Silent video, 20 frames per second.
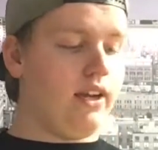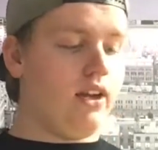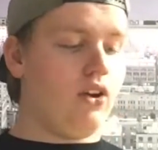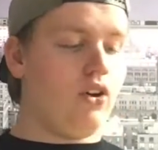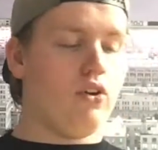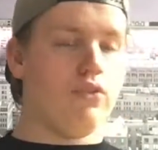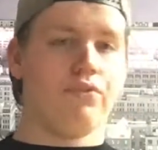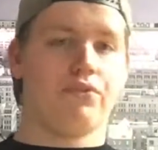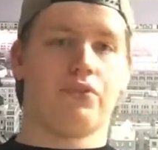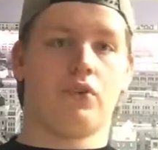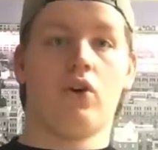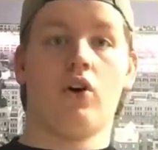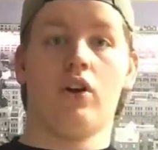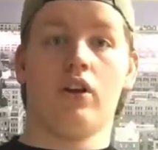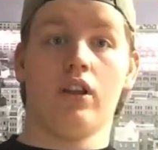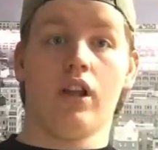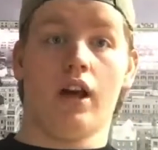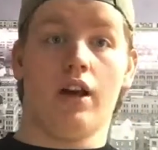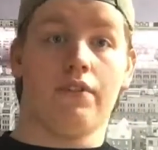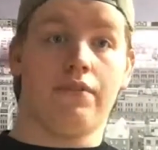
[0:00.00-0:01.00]

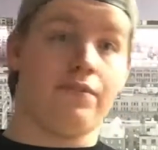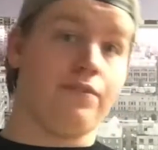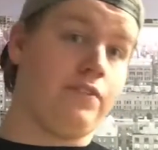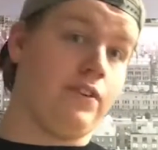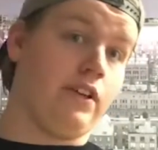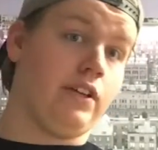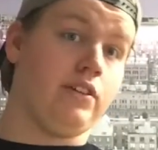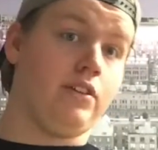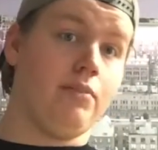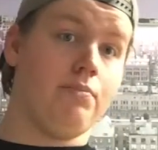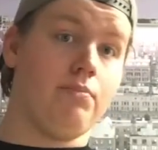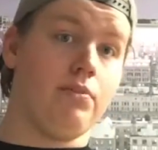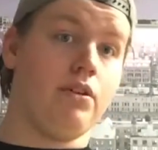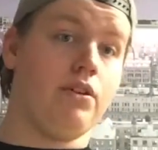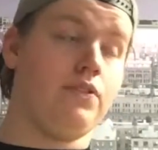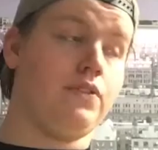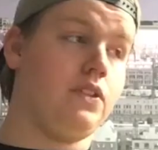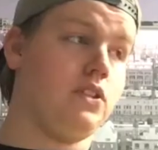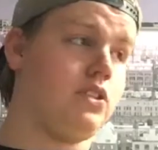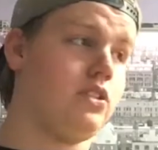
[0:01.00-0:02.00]
Overall, I think the
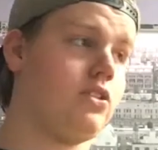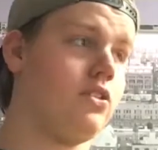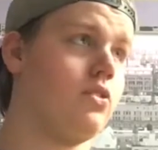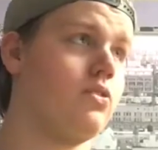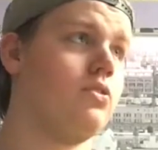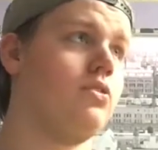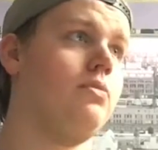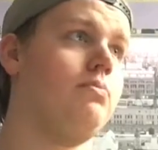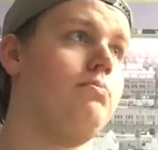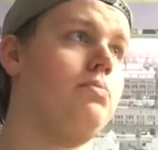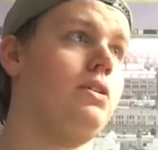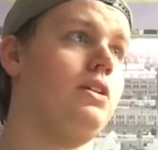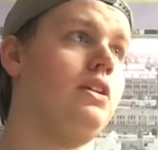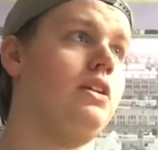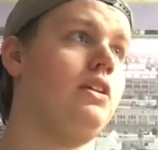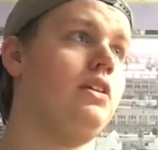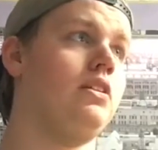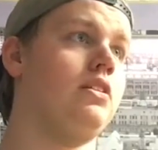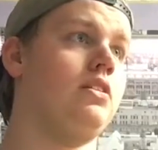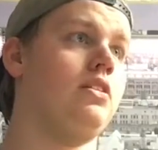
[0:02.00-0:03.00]
movie is going to
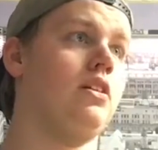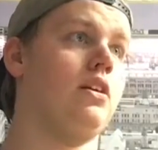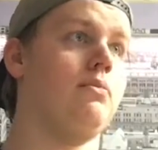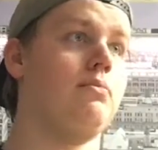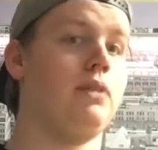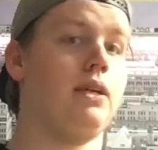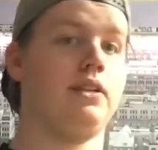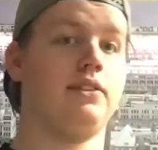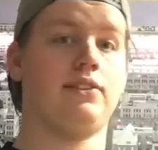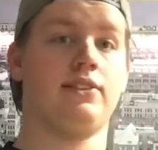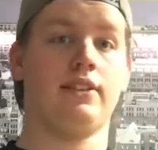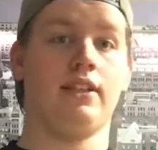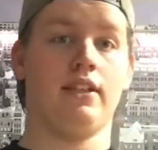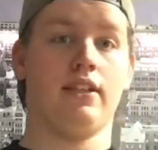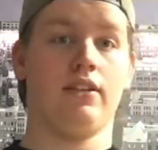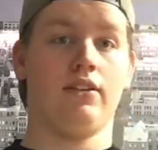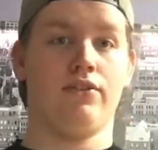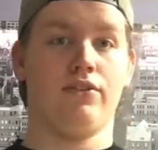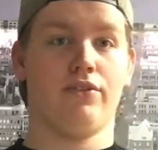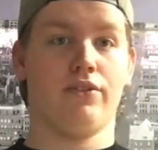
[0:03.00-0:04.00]
be
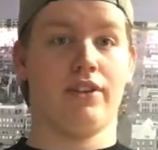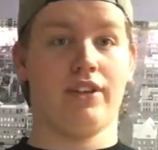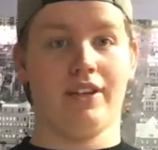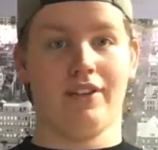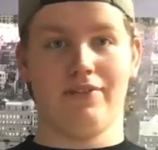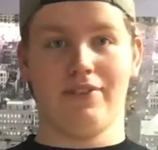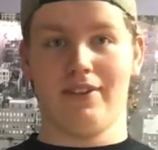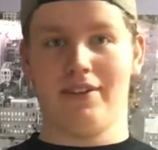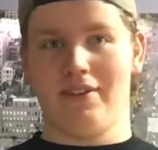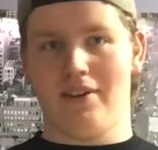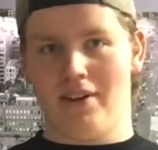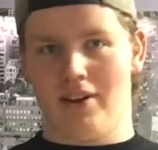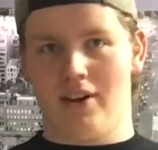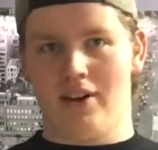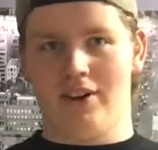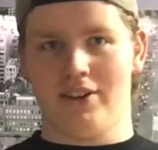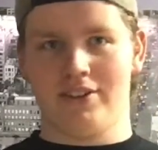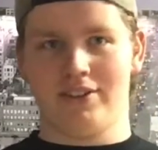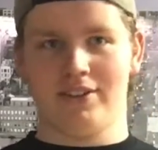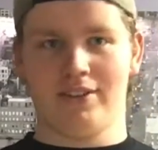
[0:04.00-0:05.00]
amazing, or even
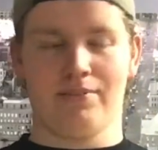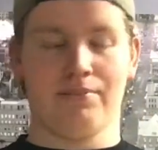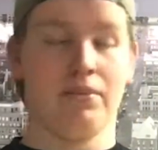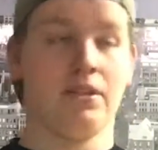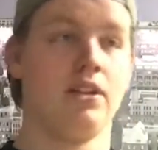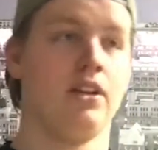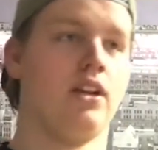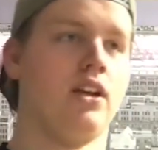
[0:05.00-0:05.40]
awesome,